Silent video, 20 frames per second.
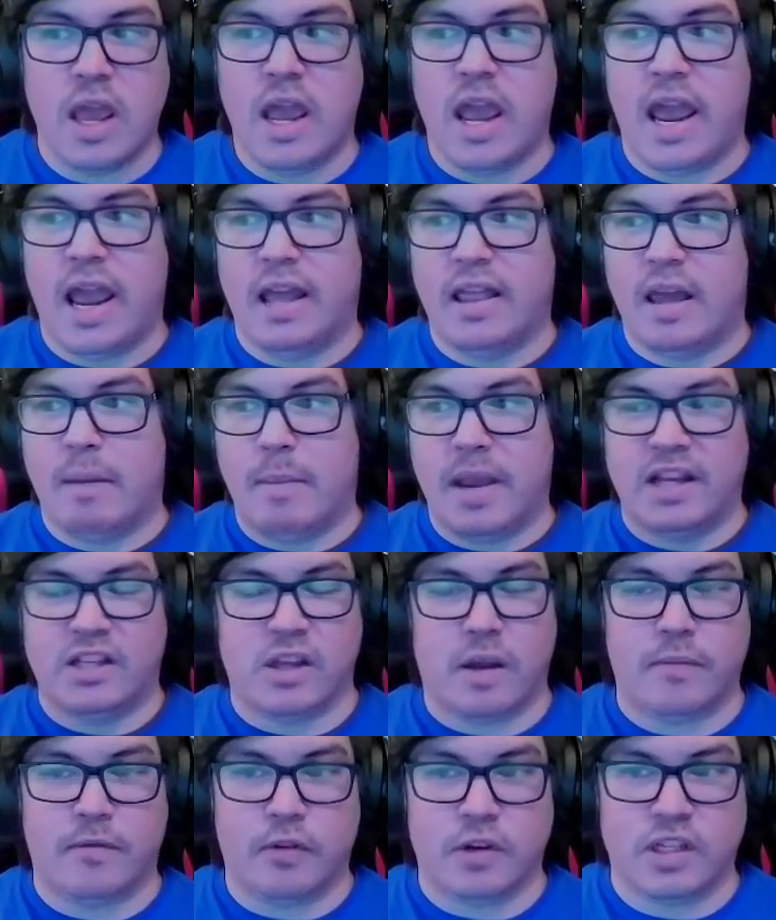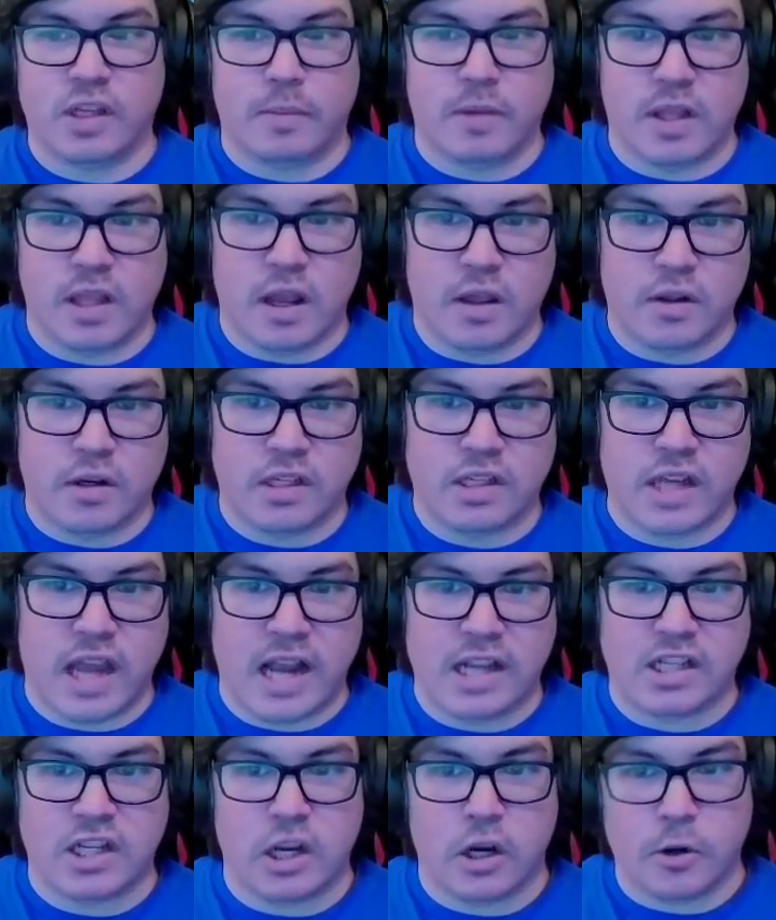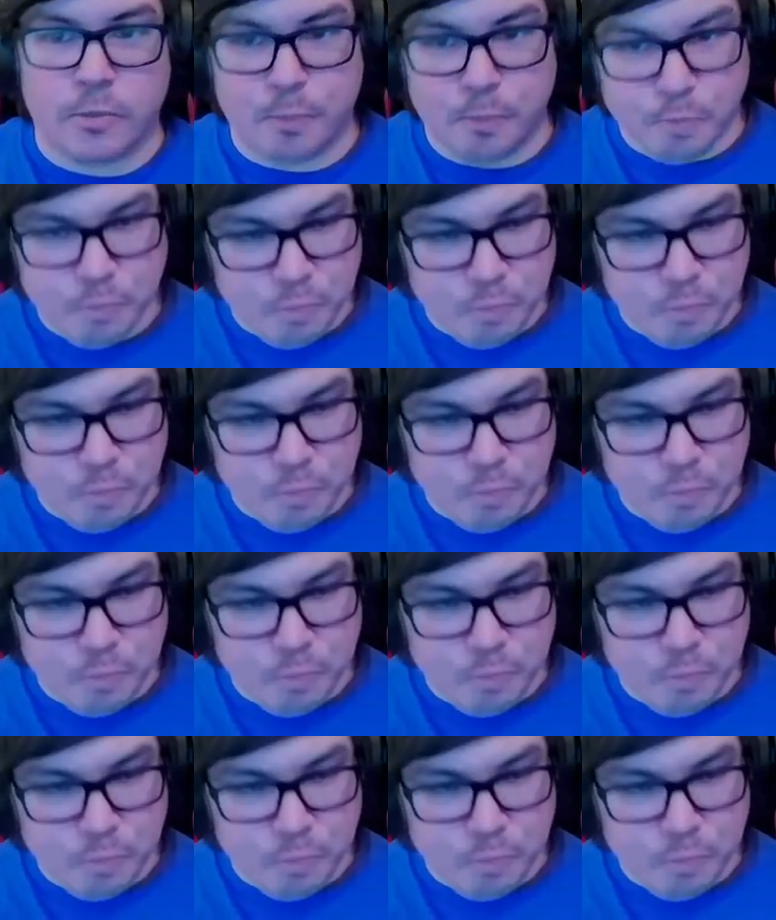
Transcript: and that makes up for some of the other stats here.